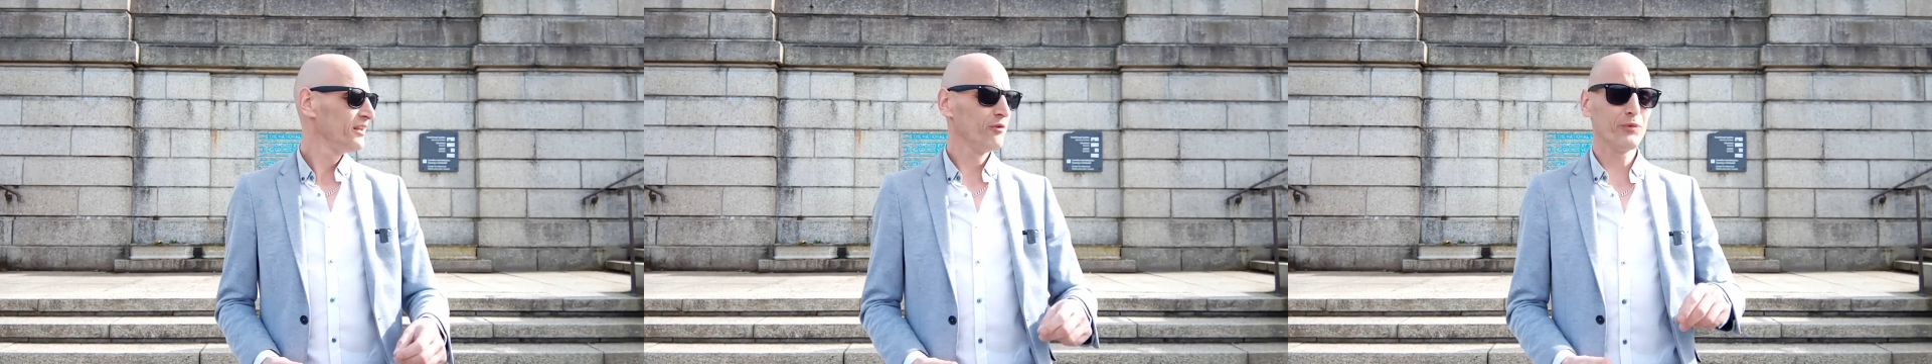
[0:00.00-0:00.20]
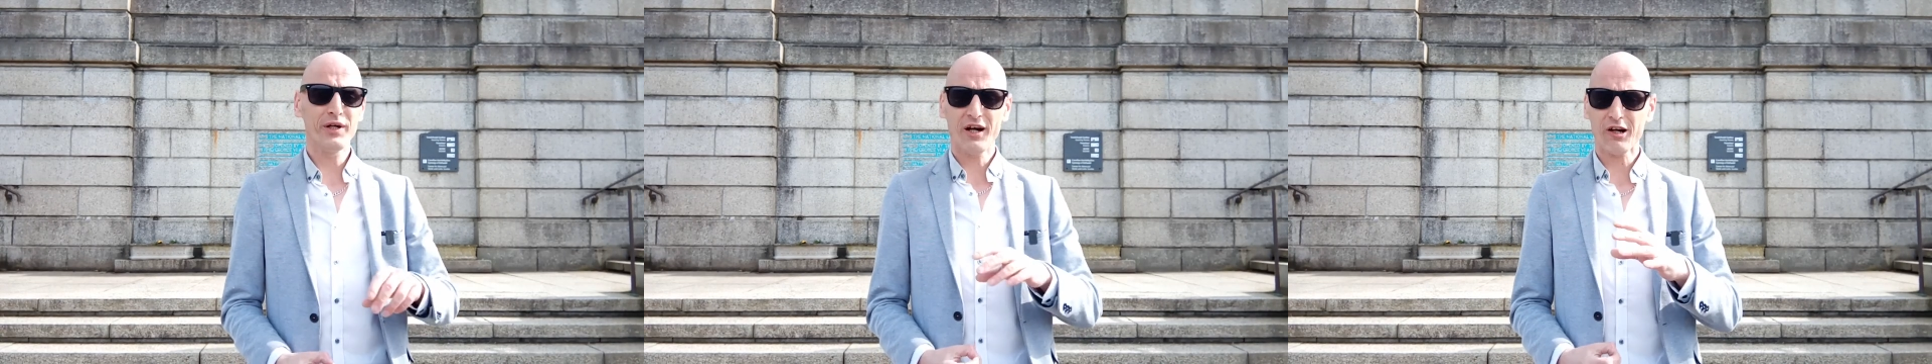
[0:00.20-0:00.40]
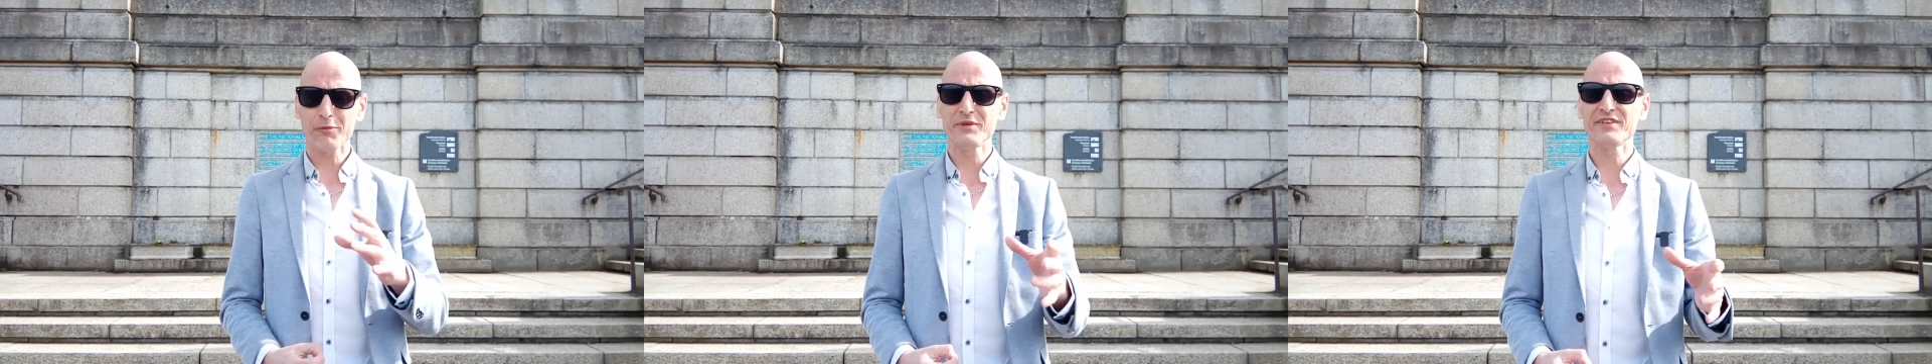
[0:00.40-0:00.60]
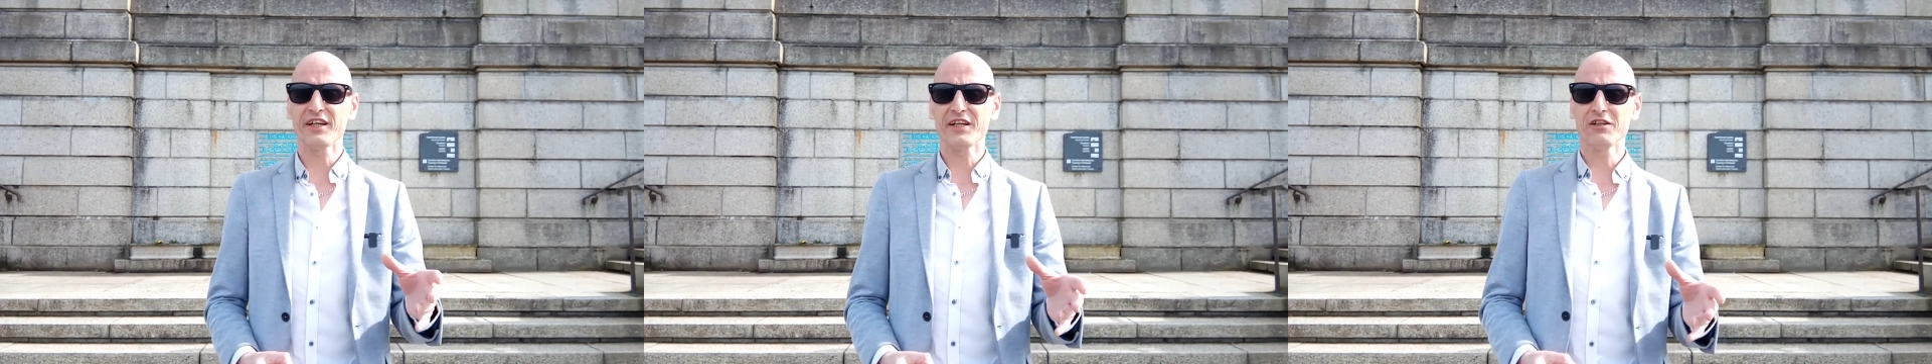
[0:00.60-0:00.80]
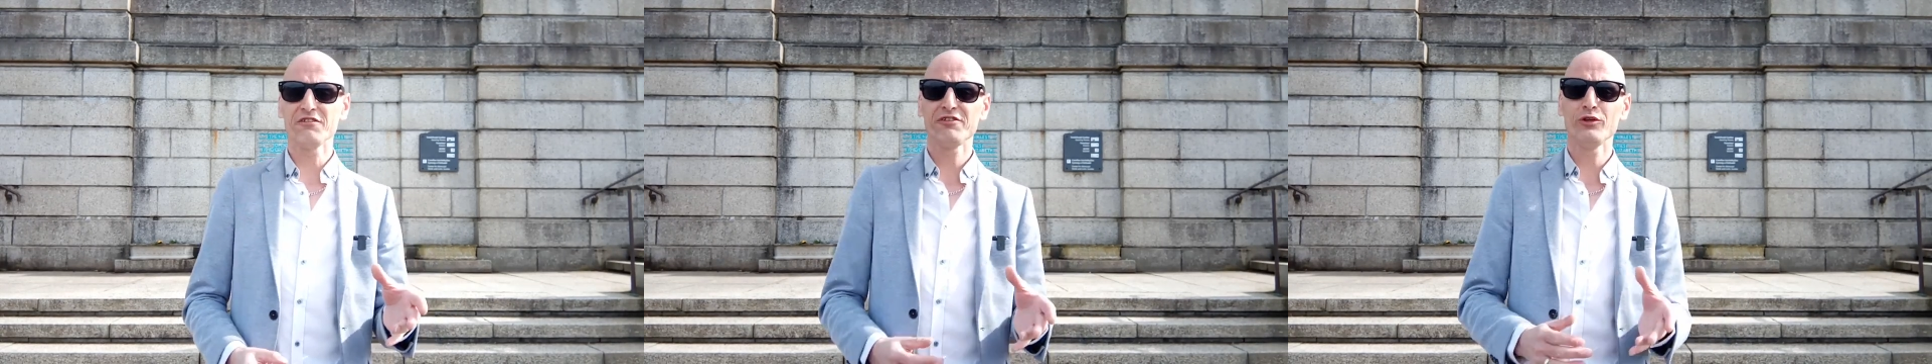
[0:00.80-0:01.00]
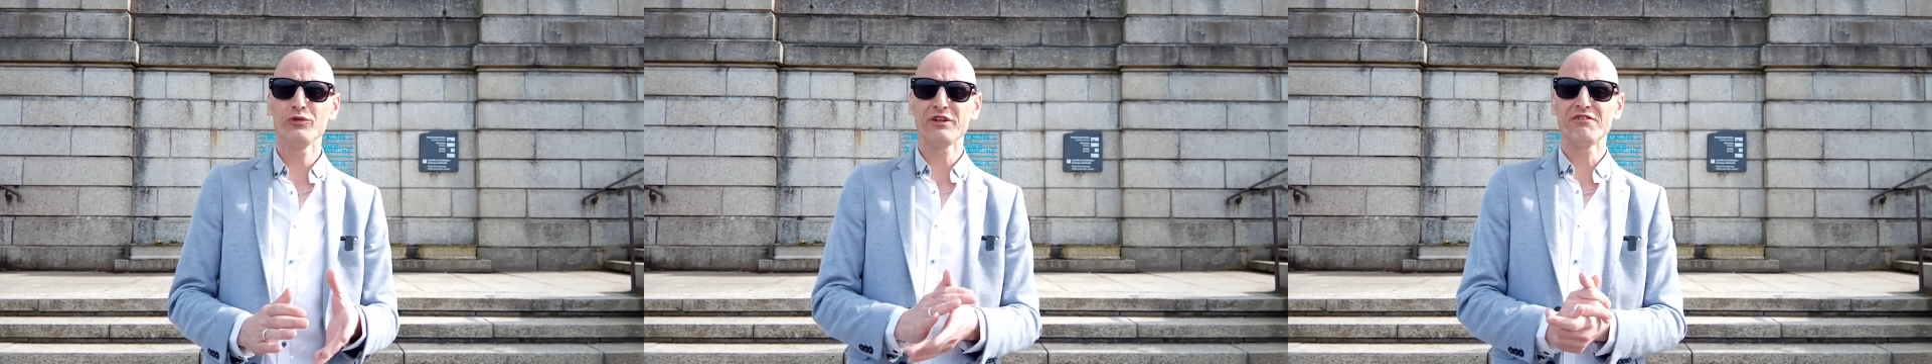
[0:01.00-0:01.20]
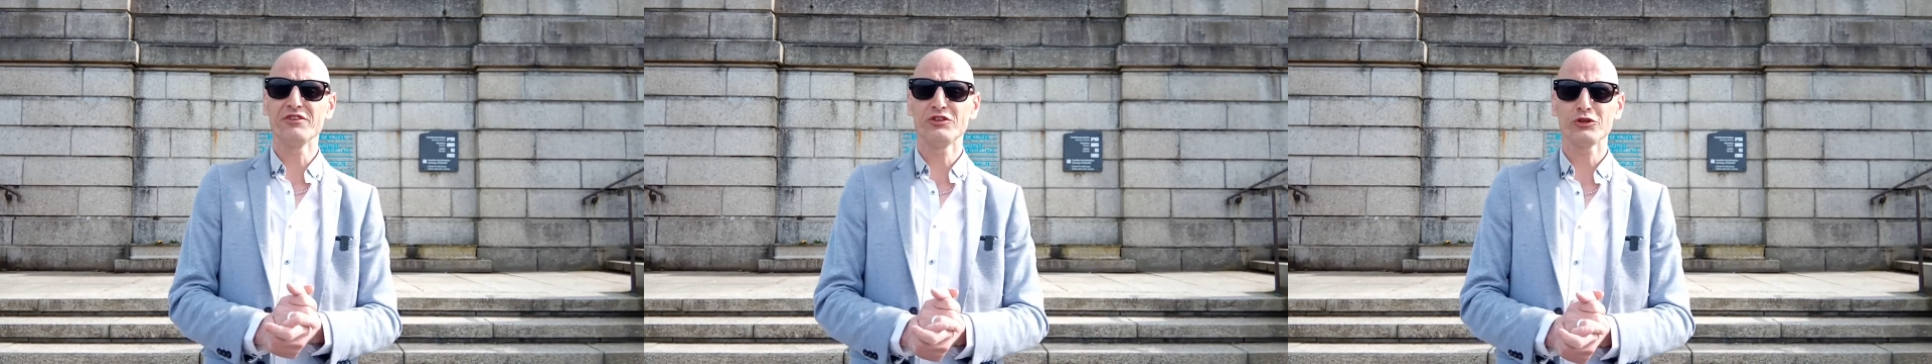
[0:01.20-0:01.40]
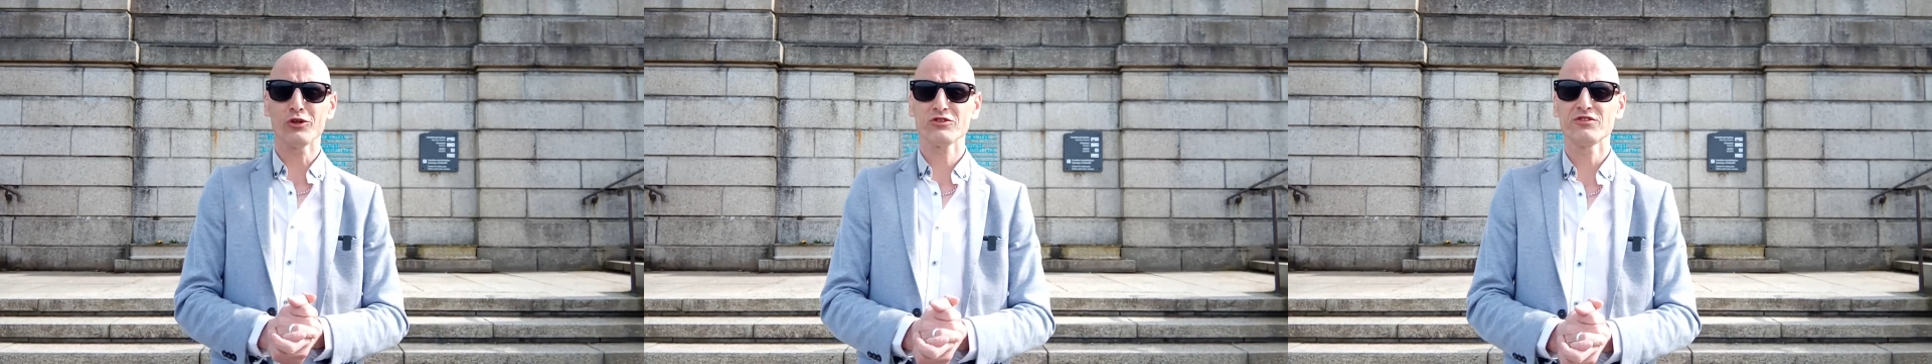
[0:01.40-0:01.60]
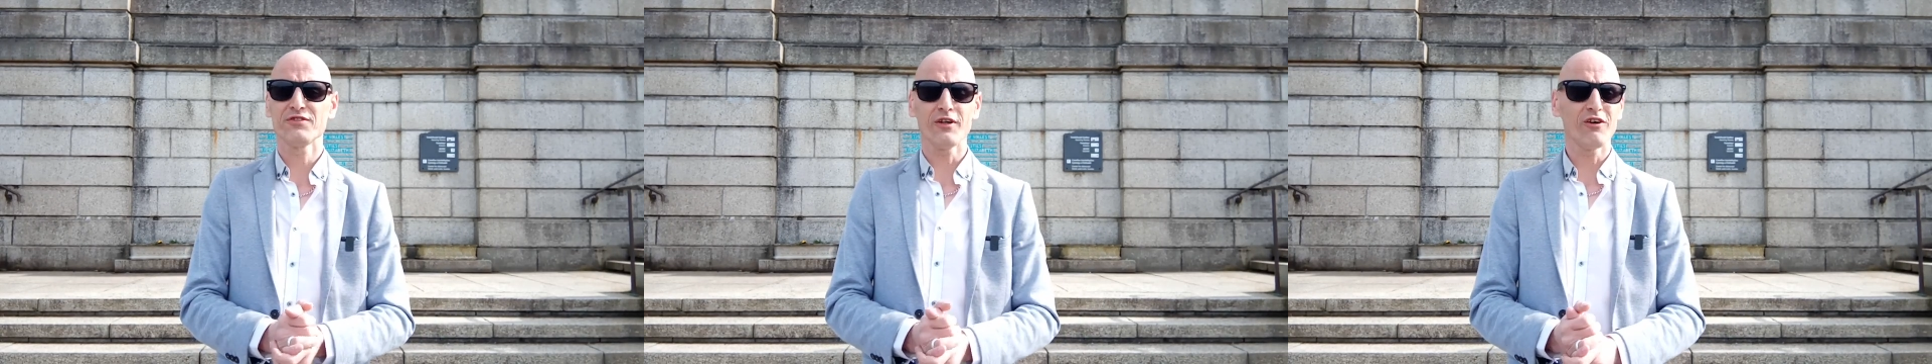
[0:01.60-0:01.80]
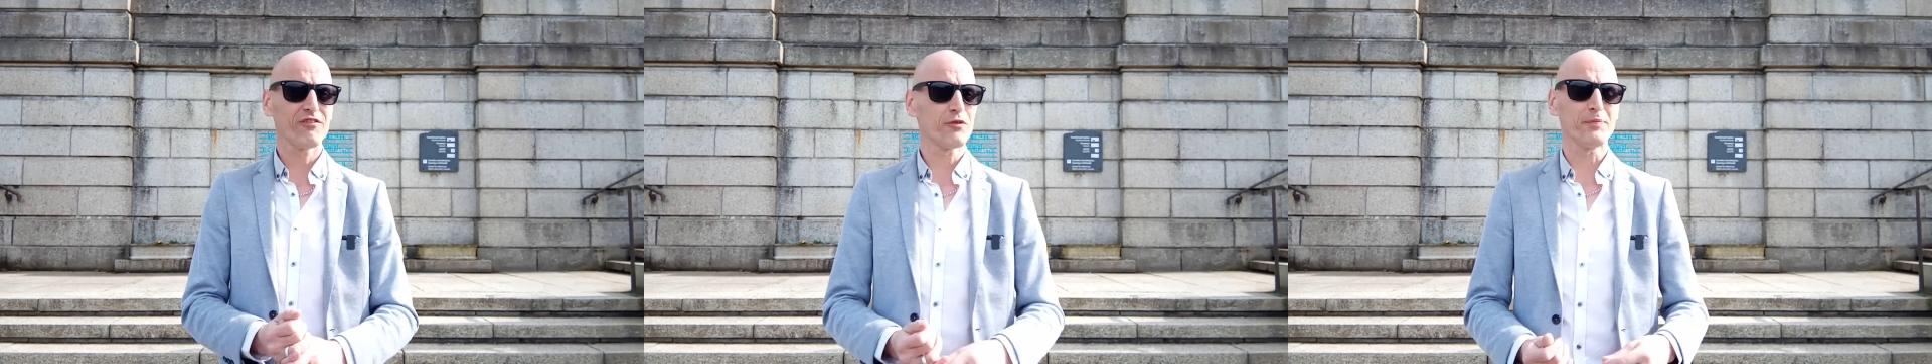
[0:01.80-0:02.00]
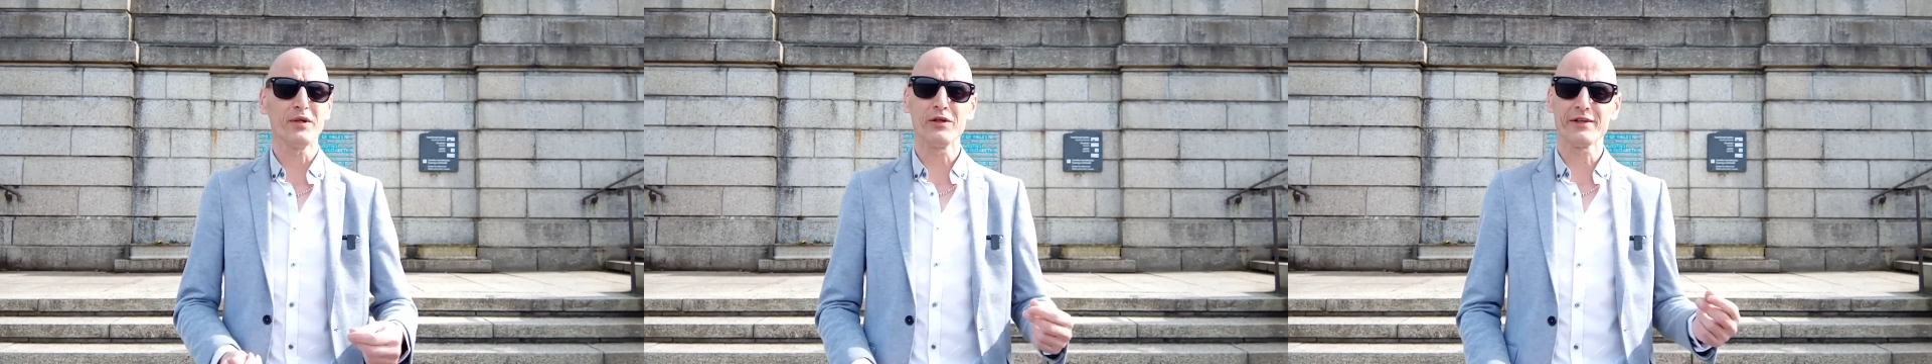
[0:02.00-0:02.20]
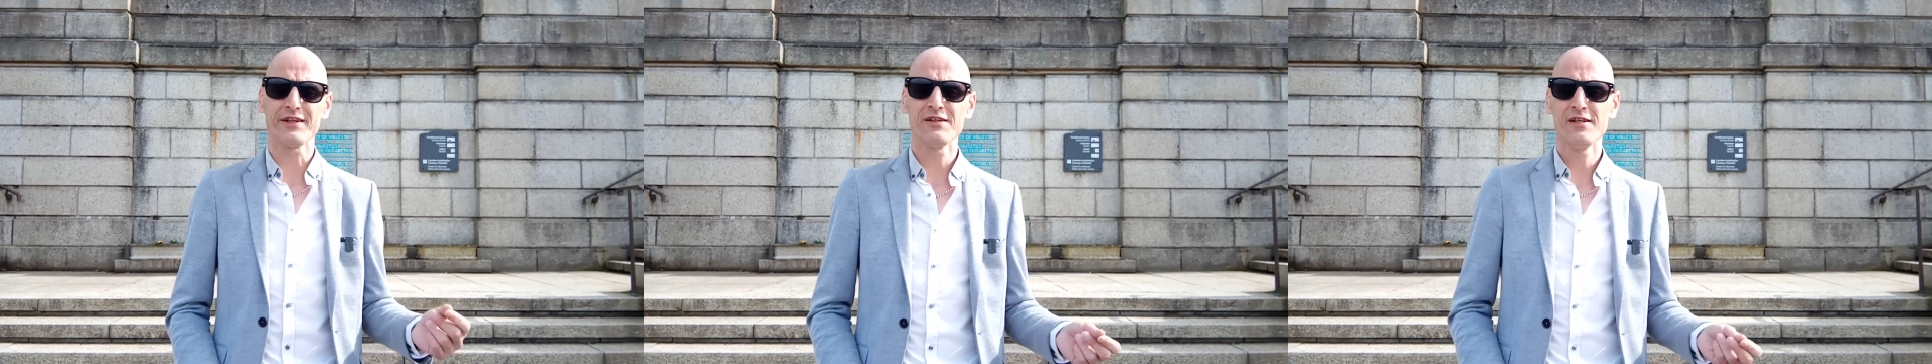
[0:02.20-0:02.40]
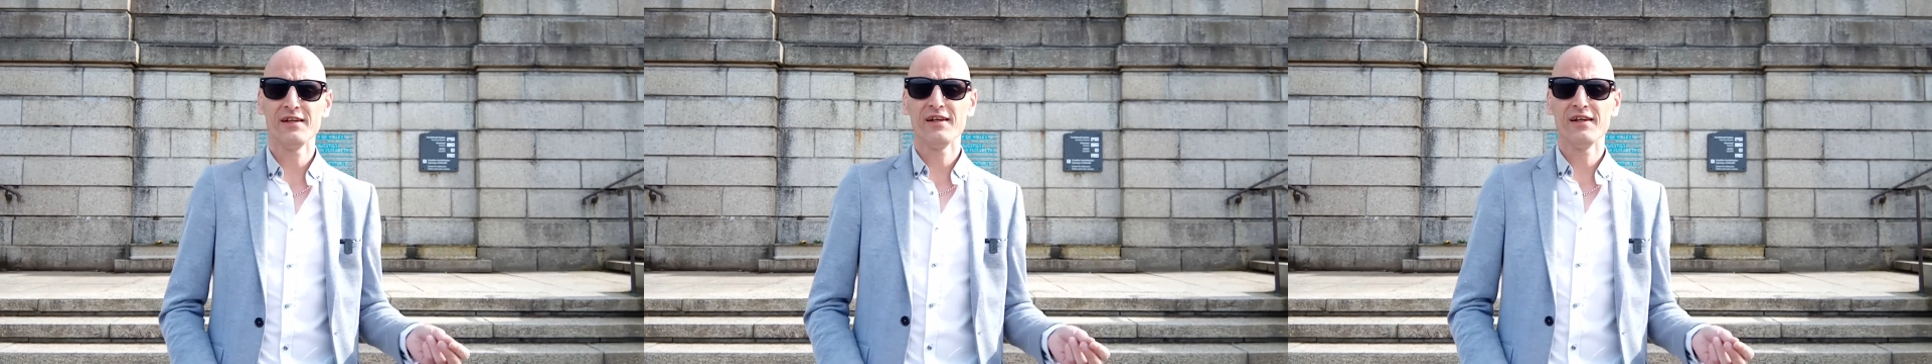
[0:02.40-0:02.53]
We are going to be taking a few different shots of the building,